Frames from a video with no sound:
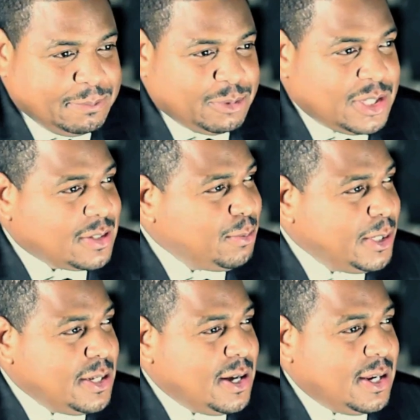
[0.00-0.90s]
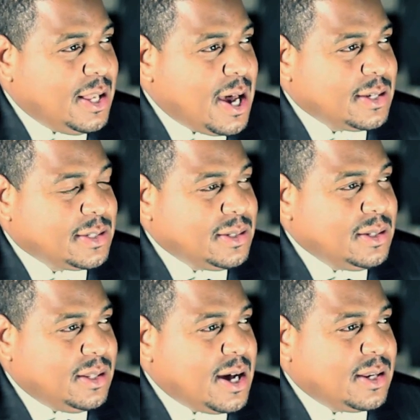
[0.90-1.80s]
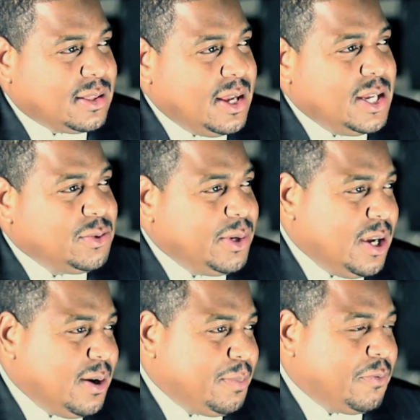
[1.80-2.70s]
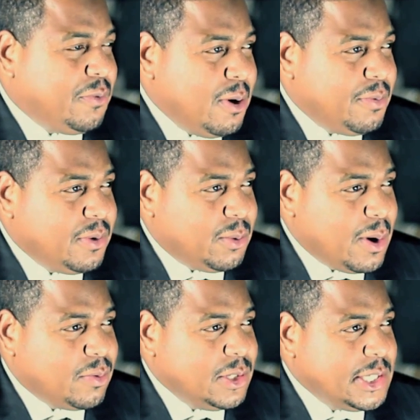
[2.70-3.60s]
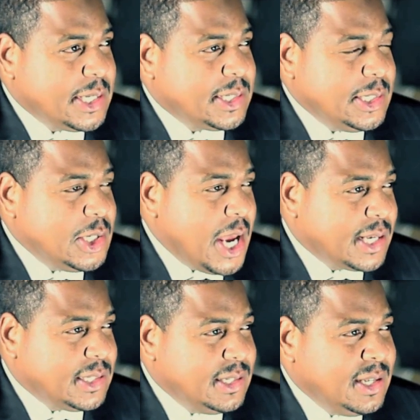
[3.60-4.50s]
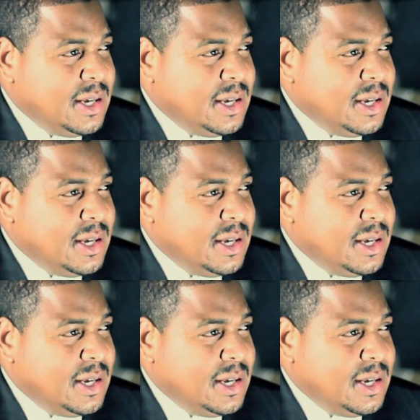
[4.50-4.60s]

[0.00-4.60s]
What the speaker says: Just, we've done a lot of things. We performed for the Reverend Jesse Jackson.